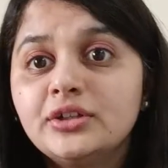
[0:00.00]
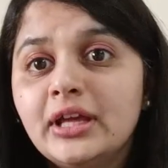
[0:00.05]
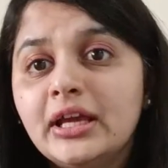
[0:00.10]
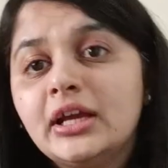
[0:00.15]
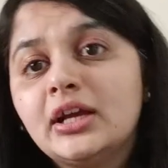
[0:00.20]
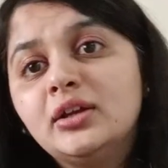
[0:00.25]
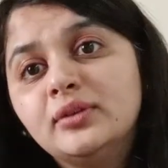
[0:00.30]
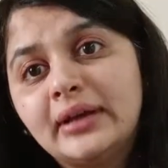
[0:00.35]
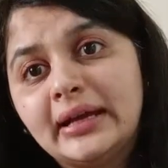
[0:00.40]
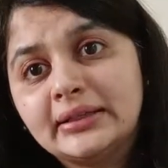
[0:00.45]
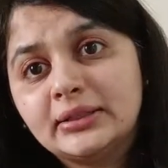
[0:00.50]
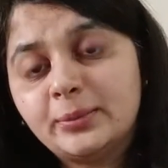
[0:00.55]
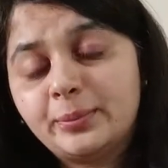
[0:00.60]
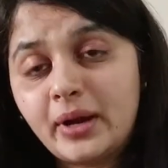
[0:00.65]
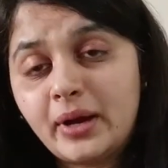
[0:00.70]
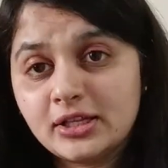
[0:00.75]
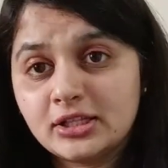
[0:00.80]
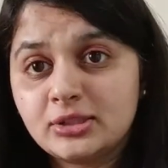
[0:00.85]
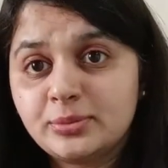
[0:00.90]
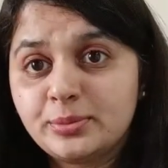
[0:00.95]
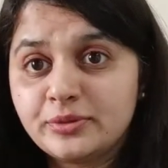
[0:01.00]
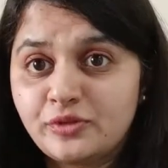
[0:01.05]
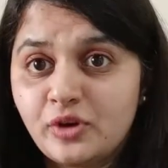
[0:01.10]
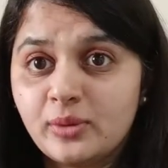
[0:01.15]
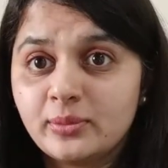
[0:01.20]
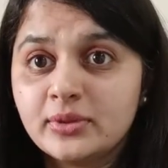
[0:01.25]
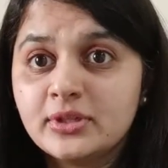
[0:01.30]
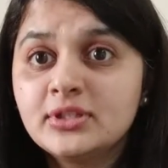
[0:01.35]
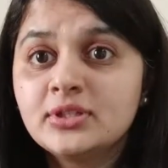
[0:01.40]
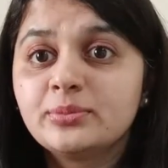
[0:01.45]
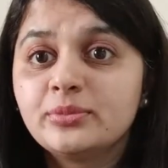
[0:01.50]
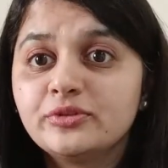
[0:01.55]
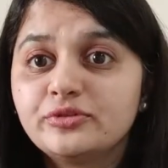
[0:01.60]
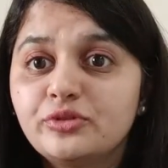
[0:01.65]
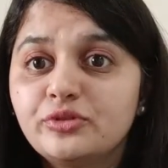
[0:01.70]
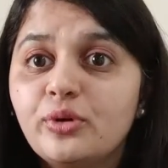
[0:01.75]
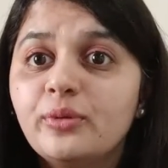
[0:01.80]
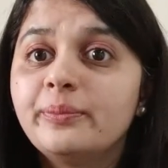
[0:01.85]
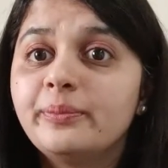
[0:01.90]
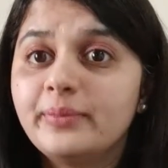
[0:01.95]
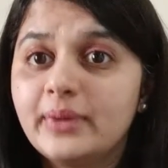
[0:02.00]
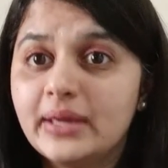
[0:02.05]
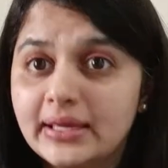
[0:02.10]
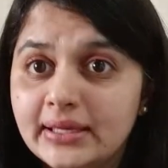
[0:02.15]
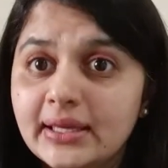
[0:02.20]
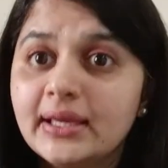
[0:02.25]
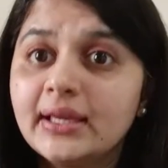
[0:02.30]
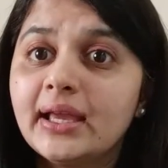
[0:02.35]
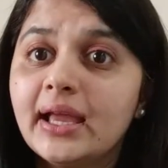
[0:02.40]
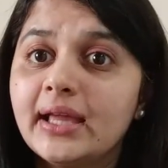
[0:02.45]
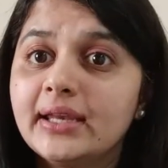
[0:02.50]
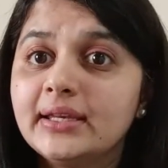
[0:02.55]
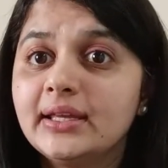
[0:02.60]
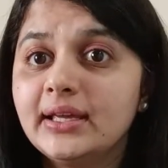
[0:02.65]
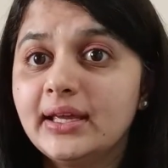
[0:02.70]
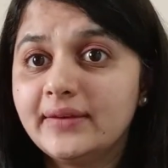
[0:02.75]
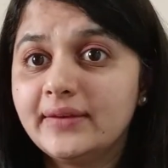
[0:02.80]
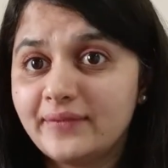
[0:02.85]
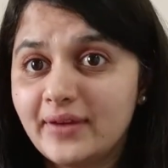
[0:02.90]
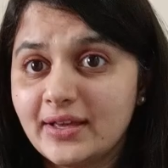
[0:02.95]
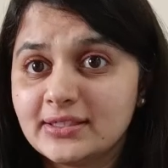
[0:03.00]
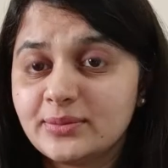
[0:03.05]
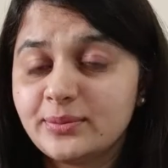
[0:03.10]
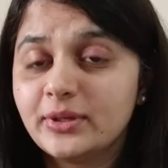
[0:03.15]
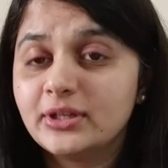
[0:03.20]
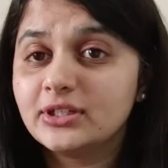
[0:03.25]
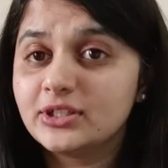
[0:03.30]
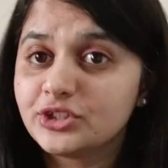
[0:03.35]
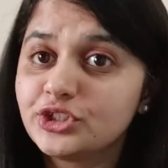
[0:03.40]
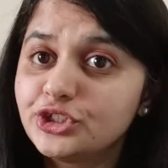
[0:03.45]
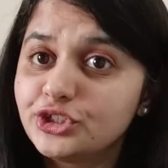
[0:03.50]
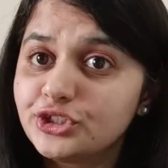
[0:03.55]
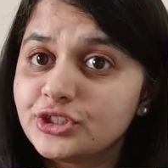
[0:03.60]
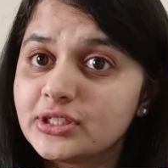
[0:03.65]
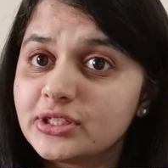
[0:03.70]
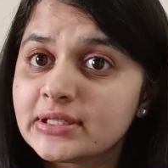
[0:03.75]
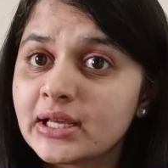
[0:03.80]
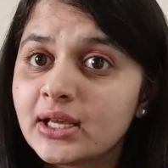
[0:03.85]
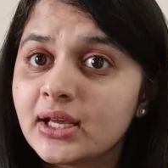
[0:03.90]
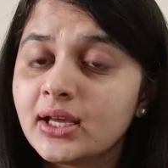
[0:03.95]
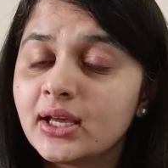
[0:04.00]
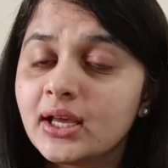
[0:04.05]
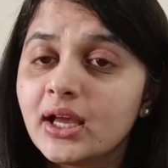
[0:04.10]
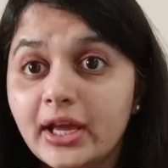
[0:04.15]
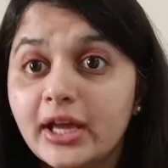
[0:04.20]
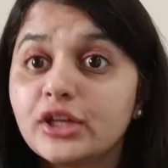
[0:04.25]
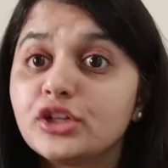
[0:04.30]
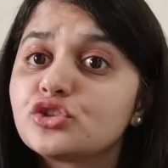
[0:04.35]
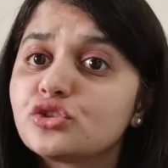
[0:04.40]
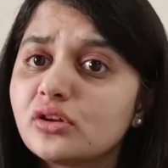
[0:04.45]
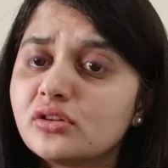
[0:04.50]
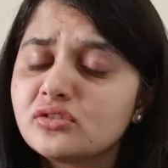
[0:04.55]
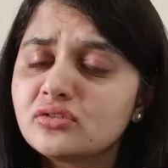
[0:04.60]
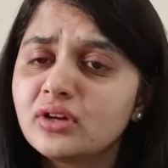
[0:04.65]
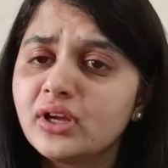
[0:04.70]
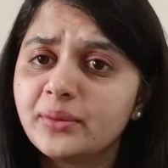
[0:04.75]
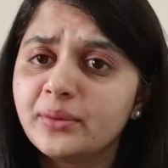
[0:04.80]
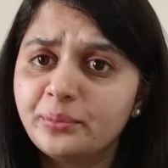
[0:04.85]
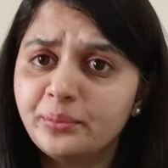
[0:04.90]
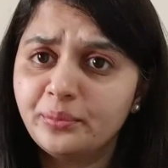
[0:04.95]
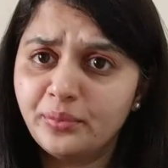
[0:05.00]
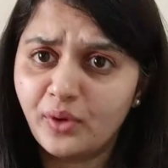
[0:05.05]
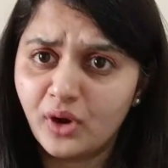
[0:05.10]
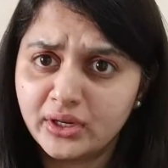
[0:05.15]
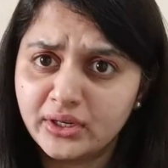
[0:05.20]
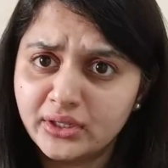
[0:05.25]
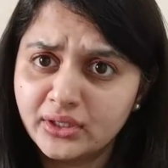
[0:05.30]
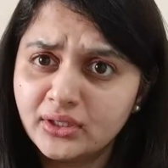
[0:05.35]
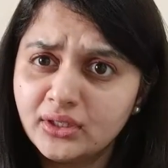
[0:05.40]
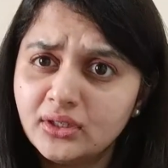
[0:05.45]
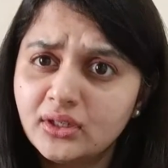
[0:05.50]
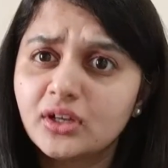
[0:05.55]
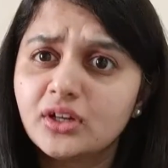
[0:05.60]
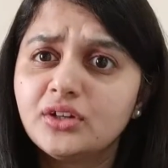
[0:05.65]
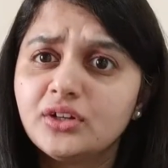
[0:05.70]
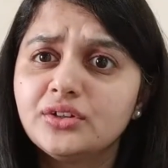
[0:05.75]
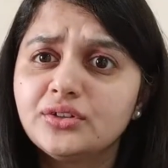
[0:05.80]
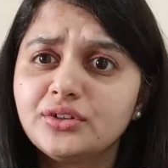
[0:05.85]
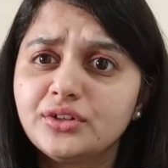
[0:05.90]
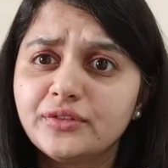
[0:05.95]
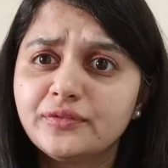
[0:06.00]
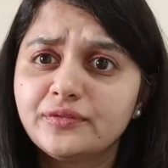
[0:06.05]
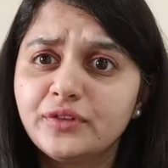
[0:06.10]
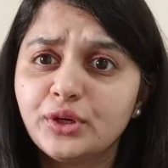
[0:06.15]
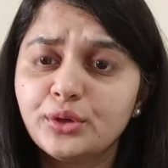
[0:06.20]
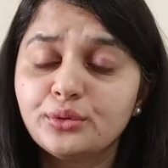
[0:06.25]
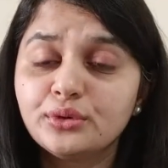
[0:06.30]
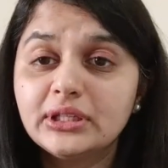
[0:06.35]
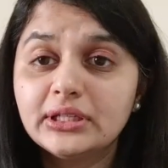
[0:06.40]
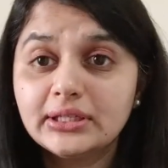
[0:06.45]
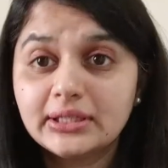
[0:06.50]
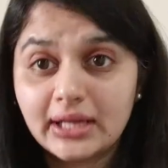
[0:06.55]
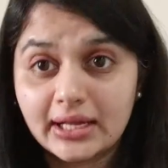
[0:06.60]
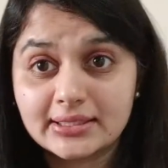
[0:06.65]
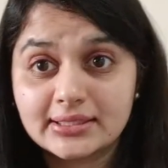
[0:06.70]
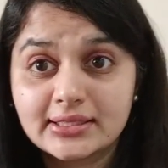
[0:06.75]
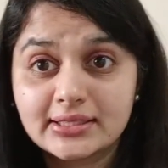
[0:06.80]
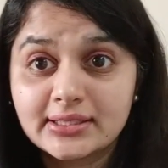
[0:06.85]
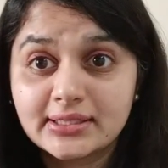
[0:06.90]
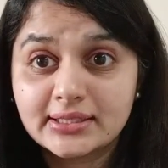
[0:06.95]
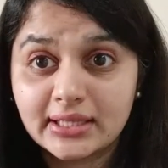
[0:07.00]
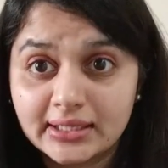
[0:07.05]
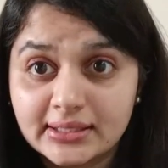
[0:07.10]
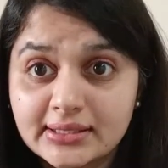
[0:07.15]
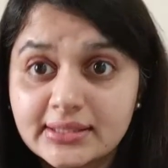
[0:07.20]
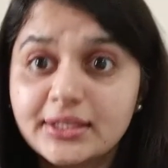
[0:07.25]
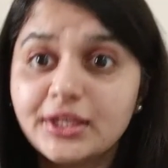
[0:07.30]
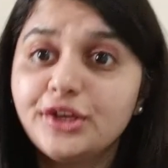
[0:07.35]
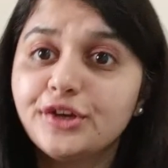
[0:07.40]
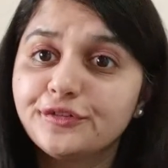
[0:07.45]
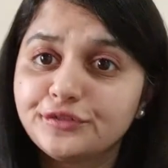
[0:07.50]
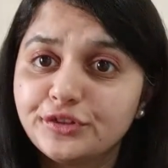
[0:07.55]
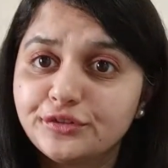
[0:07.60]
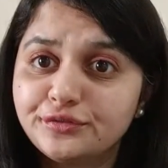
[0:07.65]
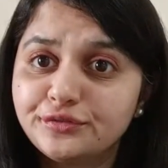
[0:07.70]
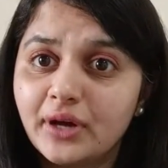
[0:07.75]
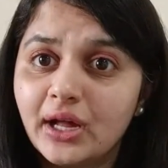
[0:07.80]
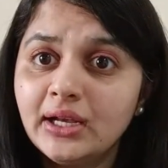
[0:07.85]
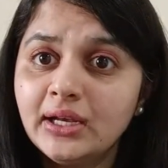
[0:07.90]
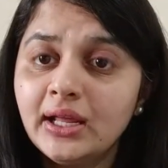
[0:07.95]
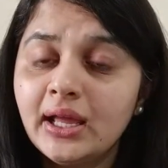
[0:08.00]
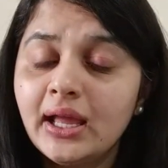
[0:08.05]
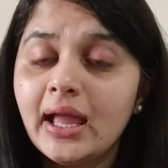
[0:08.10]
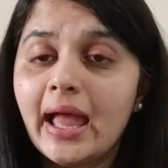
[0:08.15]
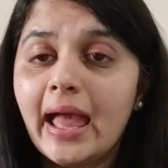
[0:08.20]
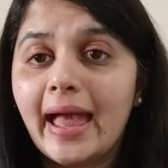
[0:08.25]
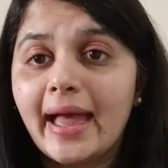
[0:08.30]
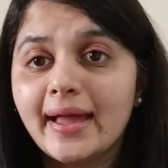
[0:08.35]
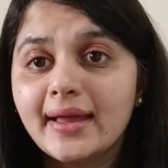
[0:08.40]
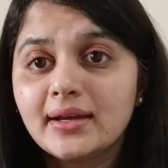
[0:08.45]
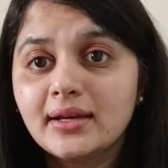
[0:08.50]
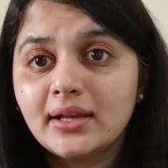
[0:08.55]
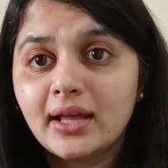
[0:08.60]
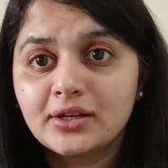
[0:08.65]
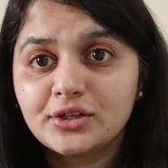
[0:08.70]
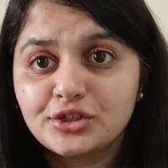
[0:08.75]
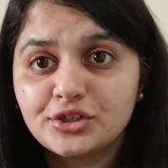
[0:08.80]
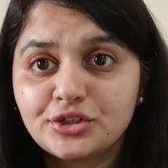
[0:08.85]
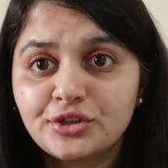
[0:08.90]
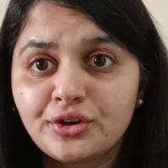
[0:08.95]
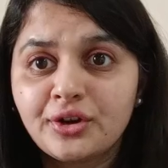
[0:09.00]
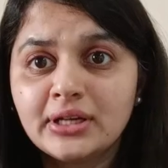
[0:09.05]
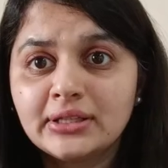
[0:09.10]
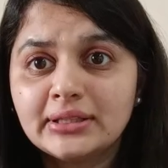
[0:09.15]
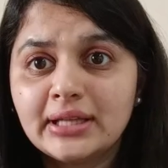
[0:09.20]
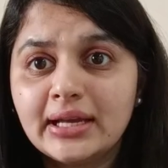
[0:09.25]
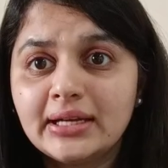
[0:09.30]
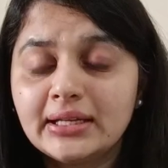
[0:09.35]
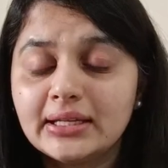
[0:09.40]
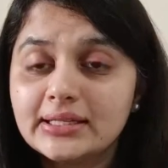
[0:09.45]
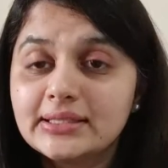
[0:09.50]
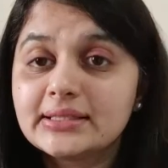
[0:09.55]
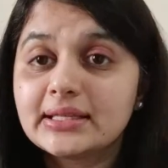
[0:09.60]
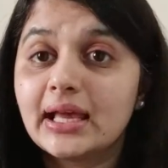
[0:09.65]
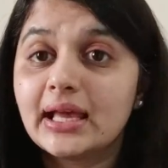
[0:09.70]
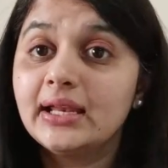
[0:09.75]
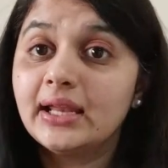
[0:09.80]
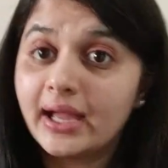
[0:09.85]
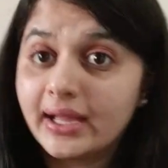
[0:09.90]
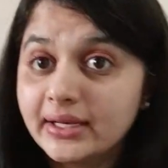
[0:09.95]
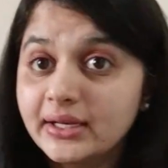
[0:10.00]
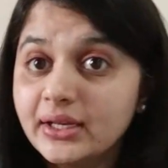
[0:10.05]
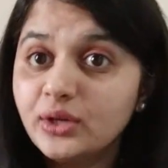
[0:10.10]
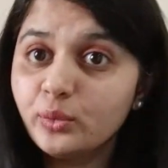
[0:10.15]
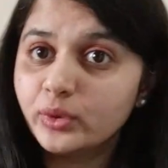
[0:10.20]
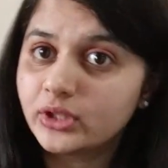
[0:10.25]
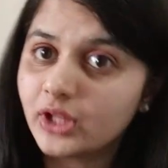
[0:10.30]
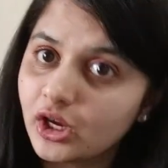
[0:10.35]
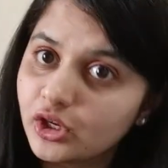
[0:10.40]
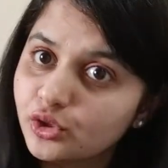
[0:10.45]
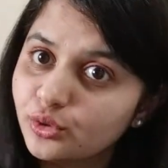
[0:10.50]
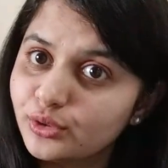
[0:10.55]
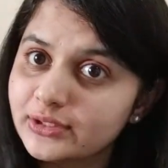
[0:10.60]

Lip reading: to take a look at the past performance before making any investment decisions, it is also important to review the consistency of the fund and ensure that it's aligning with our